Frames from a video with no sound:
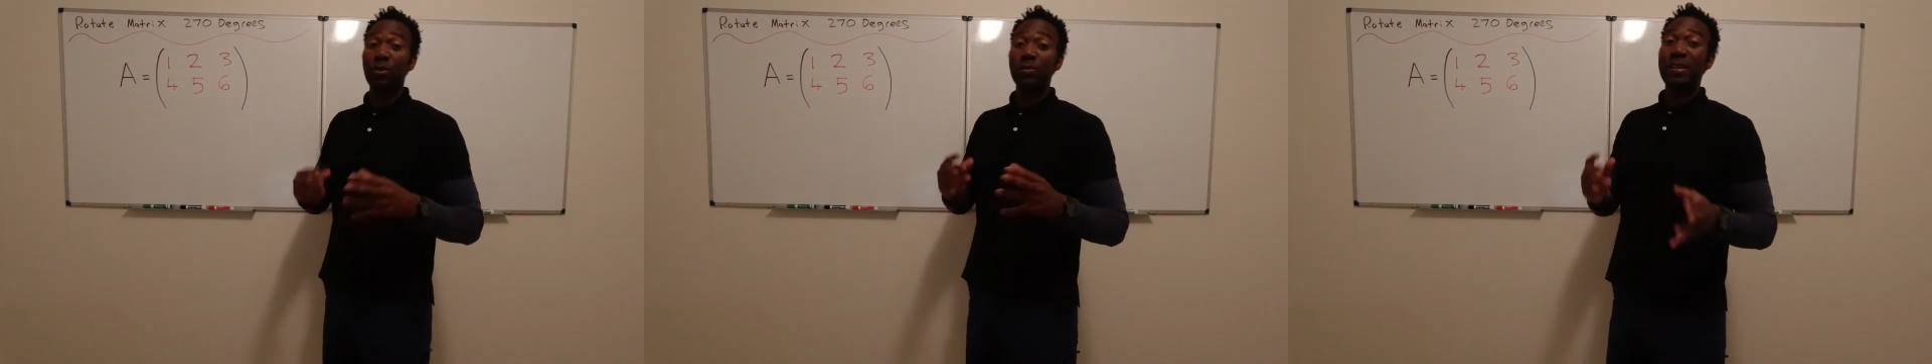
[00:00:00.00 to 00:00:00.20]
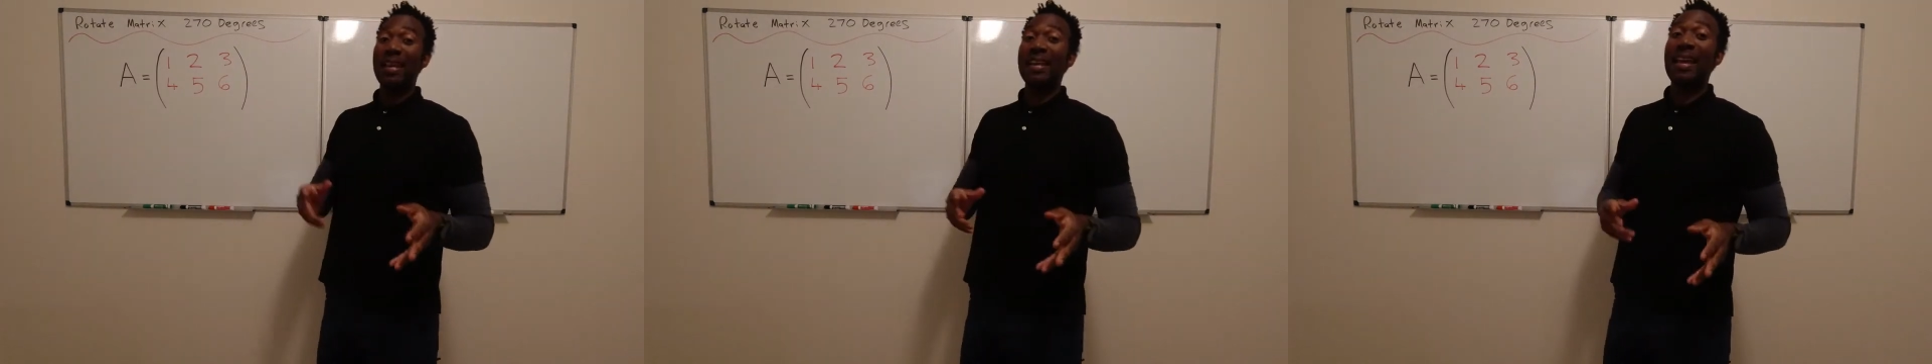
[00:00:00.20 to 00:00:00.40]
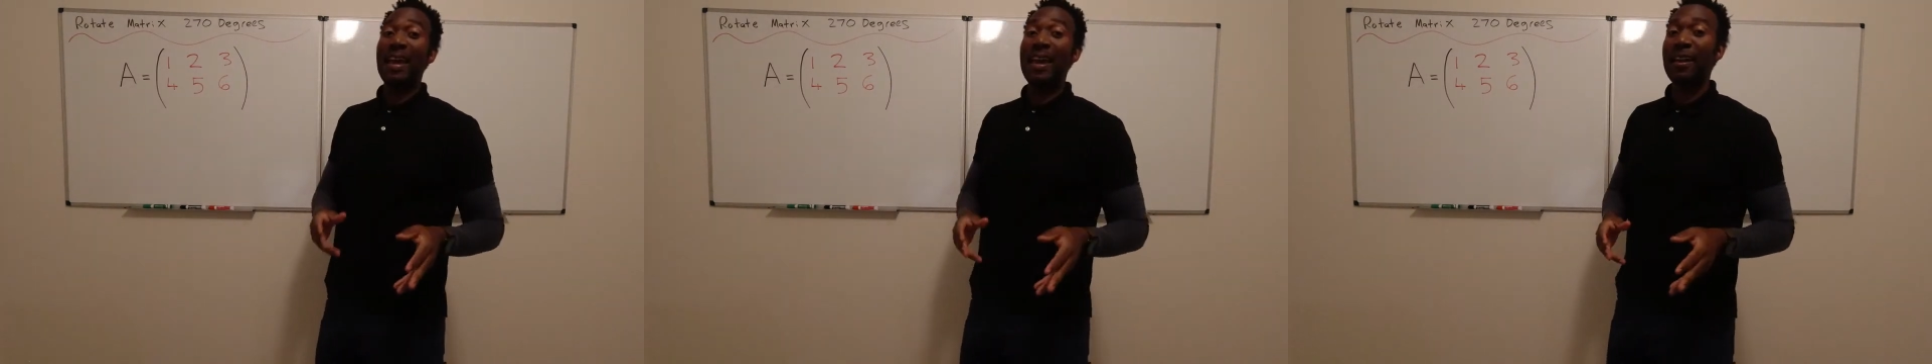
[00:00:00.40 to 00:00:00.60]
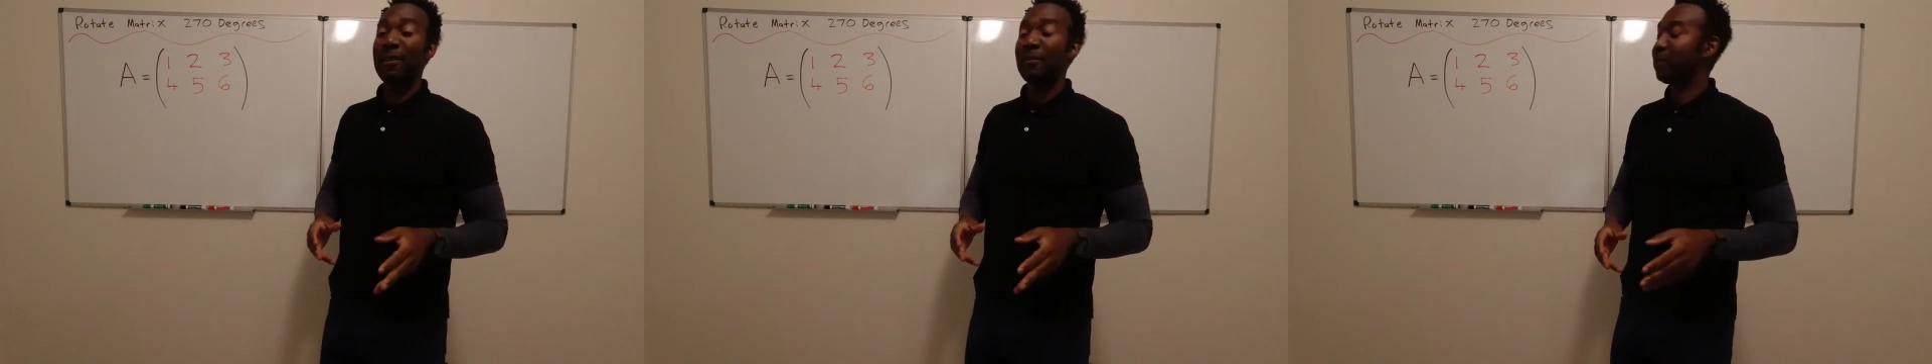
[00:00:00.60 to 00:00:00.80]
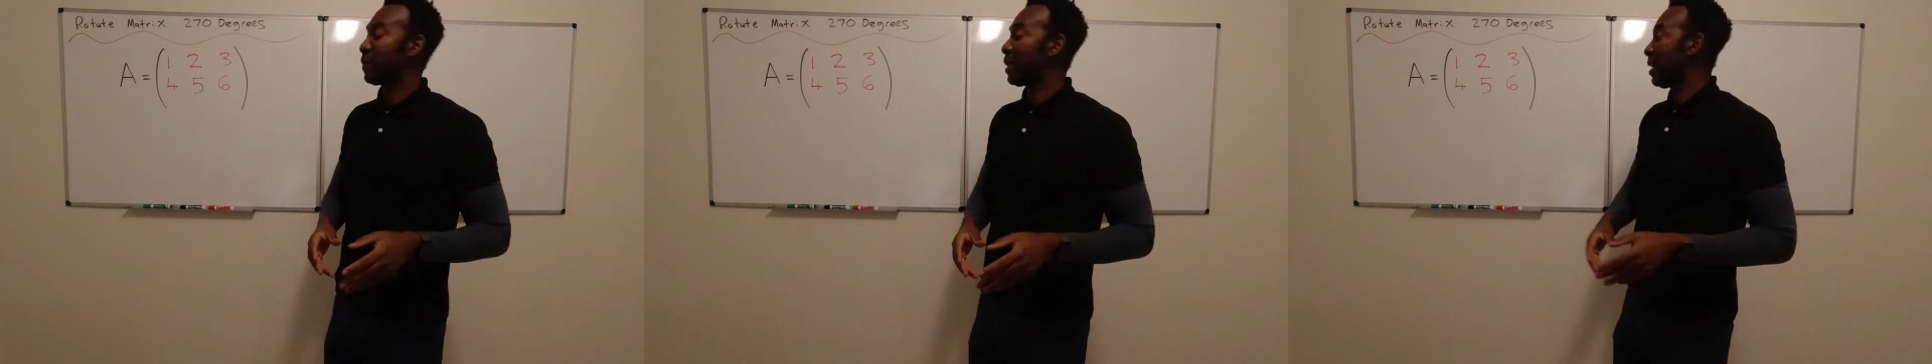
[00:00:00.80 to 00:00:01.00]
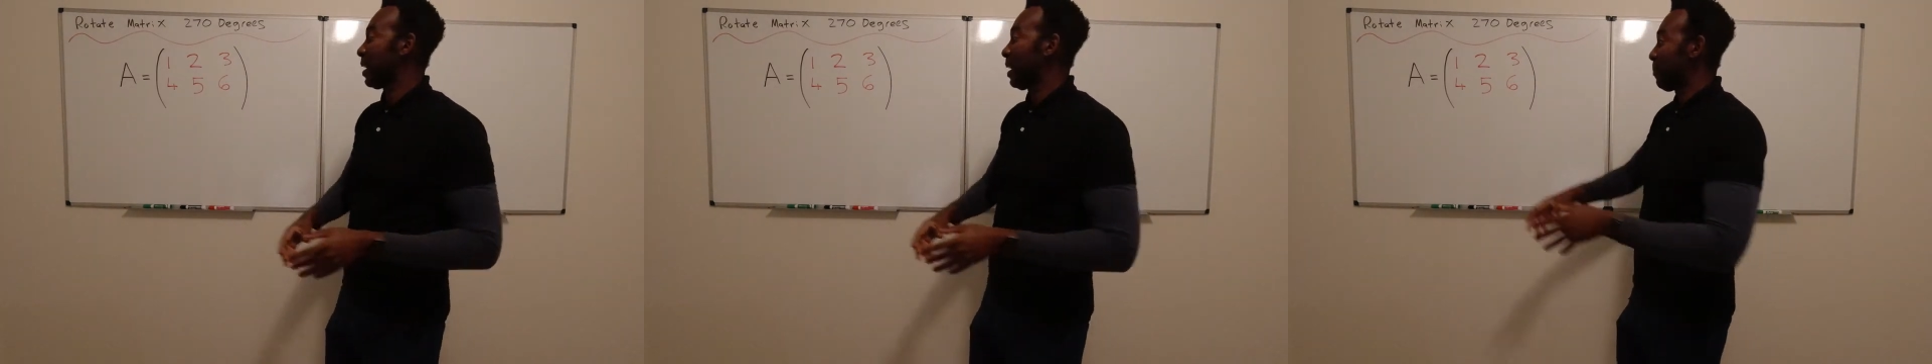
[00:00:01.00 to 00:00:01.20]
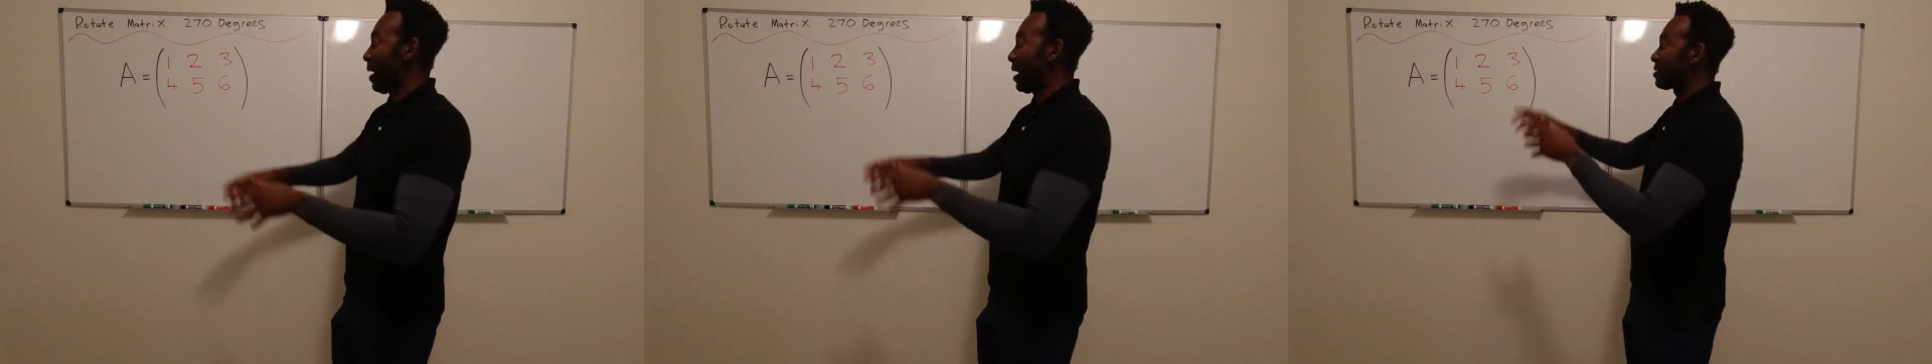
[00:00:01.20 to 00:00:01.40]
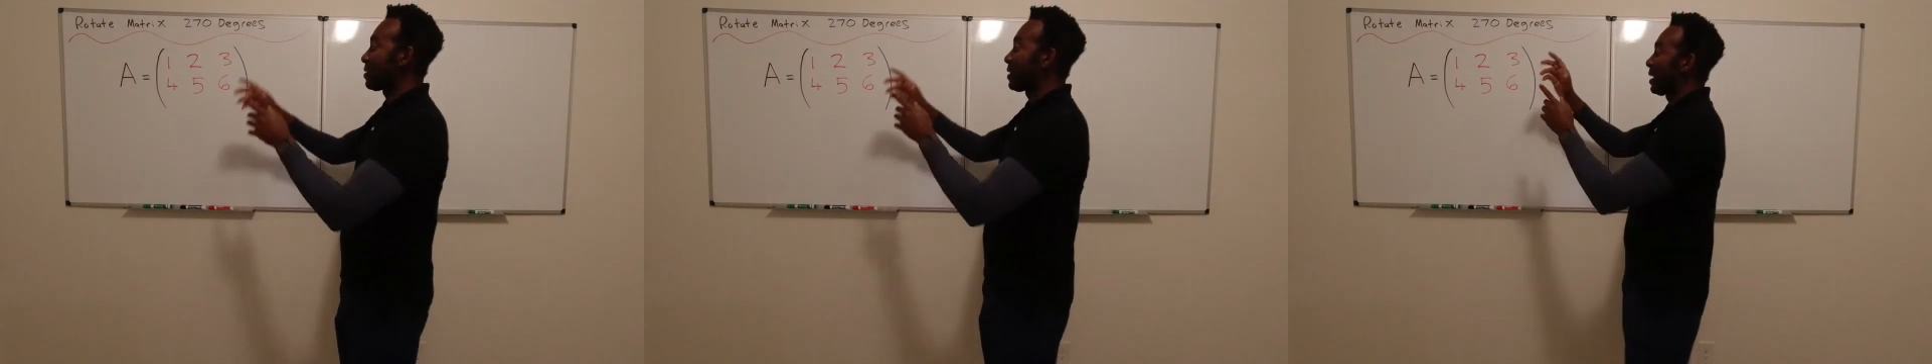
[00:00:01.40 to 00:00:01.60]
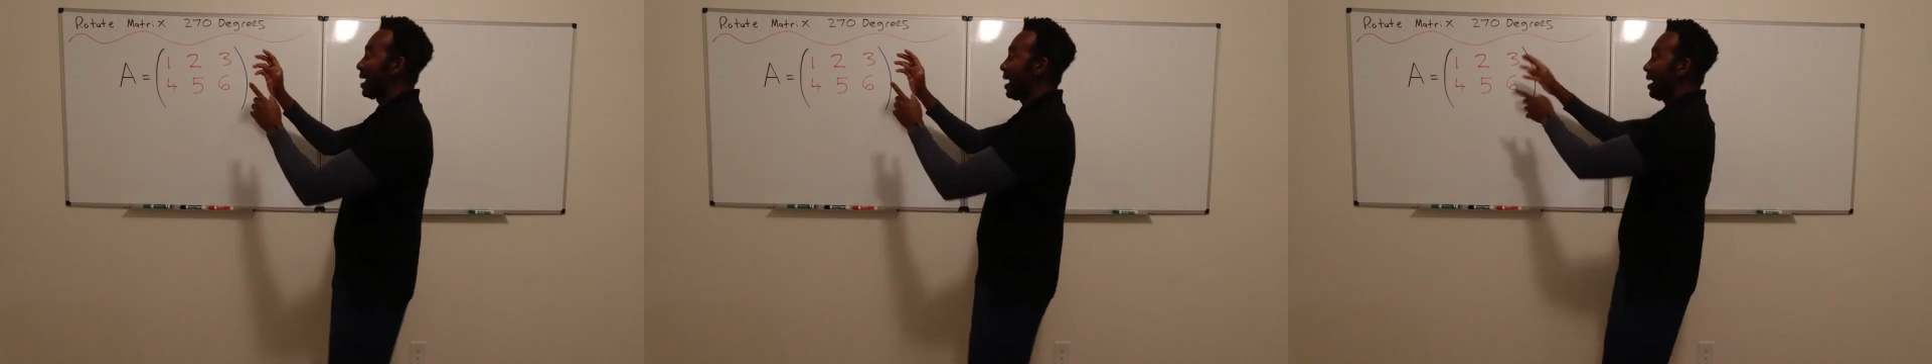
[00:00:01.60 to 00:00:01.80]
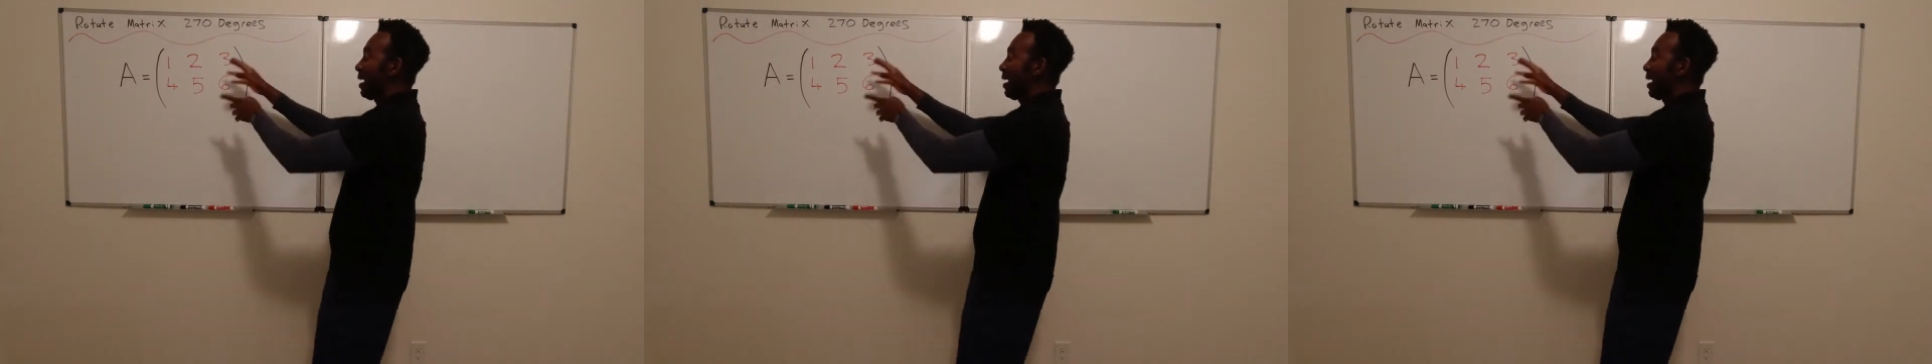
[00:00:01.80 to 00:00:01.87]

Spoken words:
rotate A. Imagine that